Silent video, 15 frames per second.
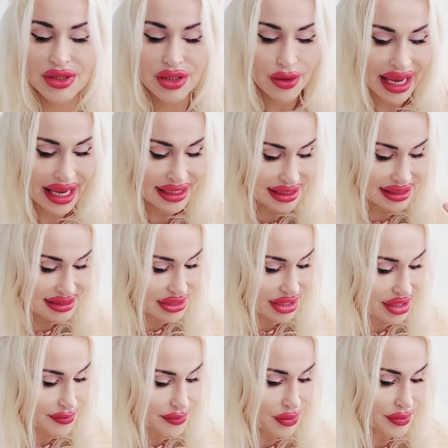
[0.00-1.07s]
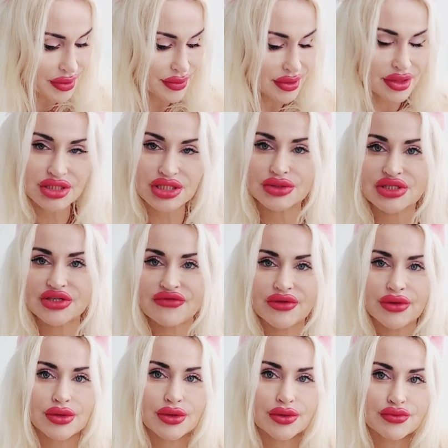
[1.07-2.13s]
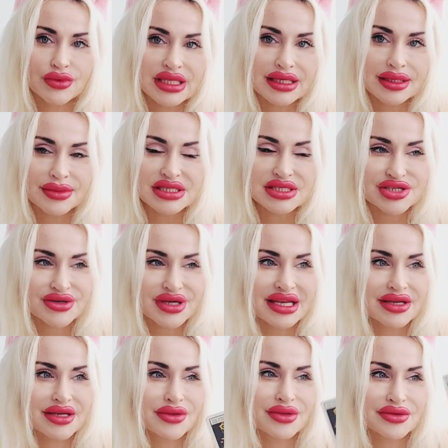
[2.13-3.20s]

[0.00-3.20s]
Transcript: You had a dark moment with a douche flute who really mistreated you.